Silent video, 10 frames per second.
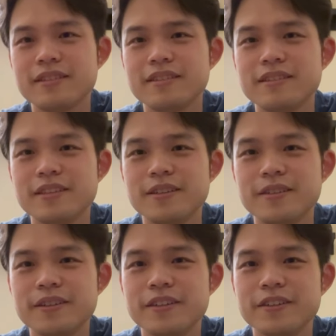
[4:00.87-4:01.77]

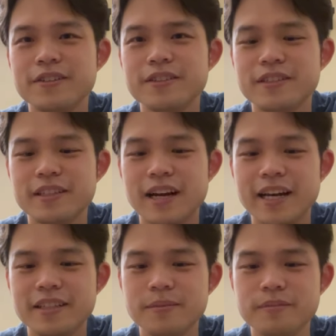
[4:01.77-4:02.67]
So here's
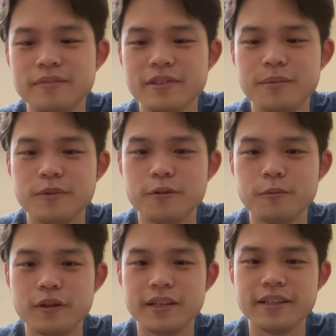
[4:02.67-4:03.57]
item number
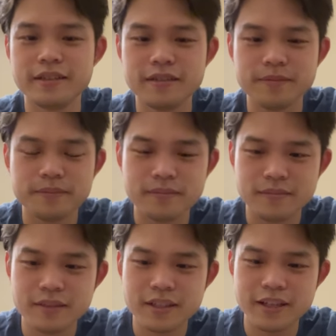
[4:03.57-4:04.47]
one.
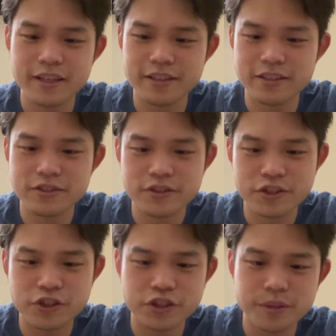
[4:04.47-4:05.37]
It's
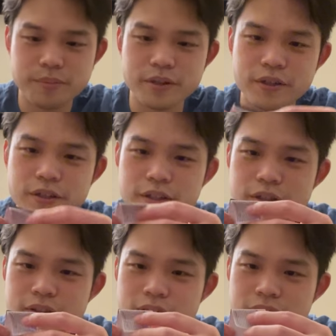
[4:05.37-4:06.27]
shimmer